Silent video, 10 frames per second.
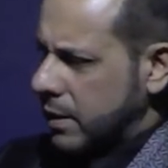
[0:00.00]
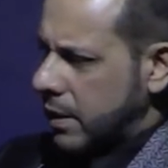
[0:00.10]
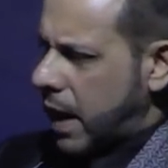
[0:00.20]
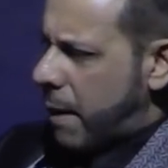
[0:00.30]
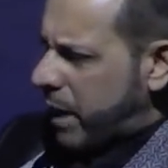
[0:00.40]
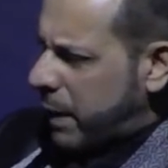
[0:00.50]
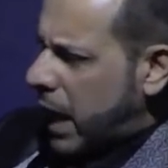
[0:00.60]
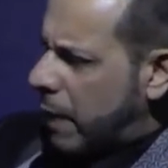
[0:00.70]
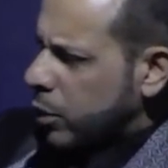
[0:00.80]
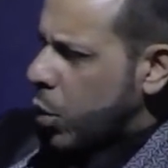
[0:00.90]
Amr bin
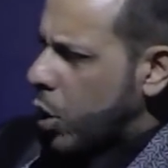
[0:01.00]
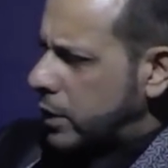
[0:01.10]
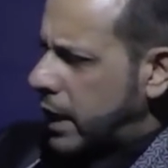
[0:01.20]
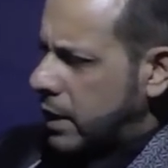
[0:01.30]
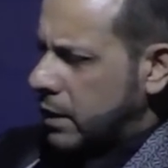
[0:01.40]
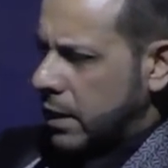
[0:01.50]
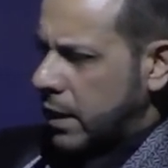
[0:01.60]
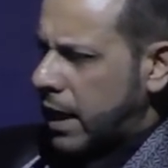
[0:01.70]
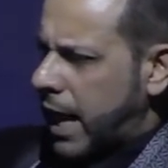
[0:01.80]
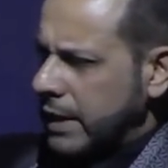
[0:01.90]
Abd Wud in
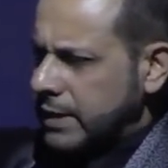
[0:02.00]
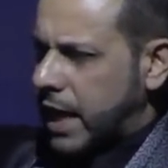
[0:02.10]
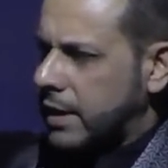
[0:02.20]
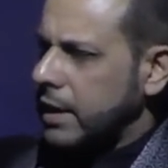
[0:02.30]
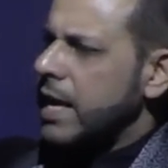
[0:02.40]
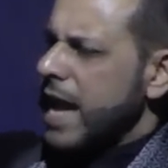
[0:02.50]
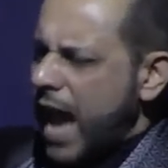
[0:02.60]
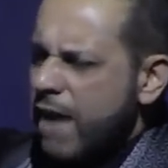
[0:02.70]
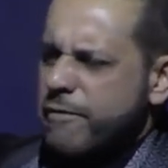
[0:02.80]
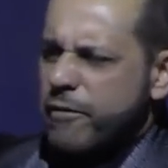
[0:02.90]
Khandak.
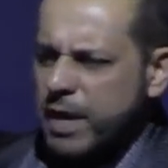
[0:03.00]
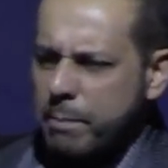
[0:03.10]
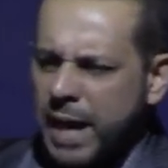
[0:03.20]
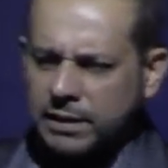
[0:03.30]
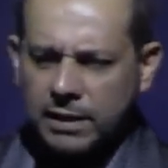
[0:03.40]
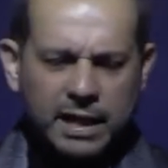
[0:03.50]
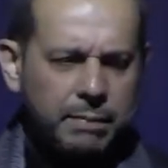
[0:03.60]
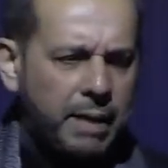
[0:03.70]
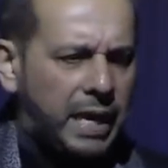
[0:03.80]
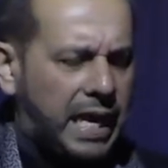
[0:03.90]
Every battle
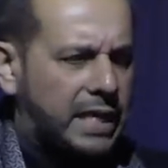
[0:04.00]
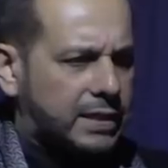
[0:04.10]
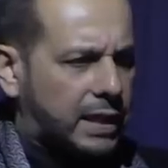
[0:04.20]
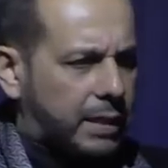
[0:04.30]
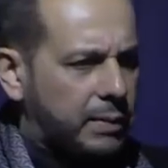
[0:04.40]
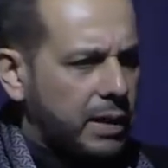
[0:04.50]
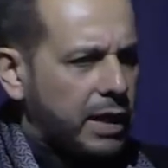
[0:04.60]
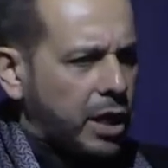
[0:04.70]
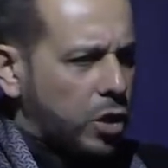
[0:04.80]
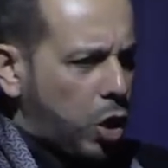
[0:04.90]
Imam Ali alayhi salam,
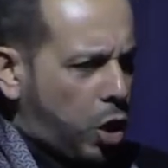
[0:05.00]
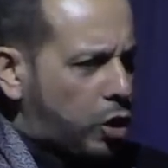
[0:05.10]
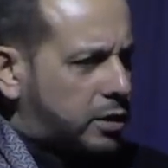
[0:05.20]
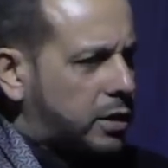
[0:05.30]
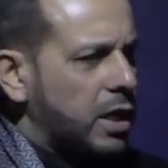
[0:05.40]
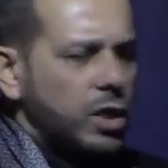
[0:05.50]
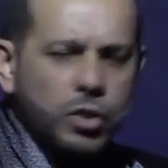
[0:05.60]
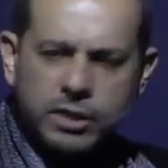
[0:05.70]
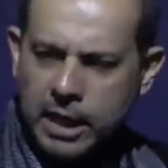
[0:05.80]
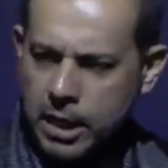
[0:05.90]
in Uhud, you
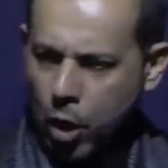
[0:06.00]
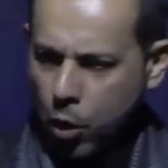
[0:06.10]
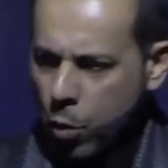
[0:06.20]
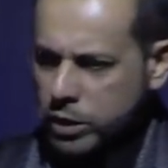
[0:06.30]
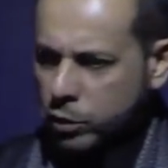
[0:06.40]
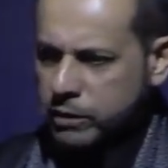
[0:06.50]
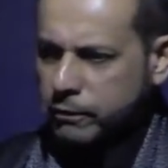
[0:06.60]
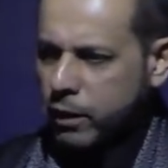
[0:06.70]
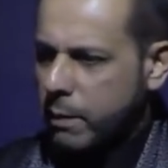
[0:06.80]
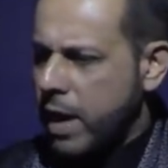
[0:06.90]
see he always was
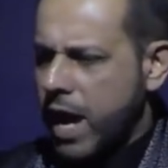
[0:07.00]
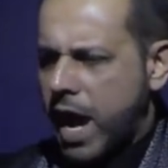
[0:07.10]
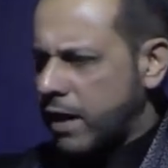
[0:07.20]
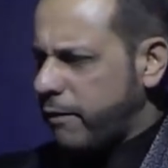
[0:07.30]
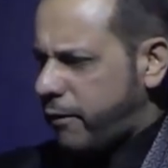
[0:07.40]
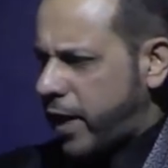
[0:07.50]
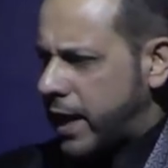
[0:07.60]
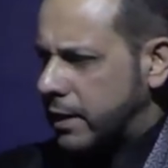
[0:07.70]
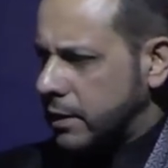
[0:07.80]
firm, unafraid.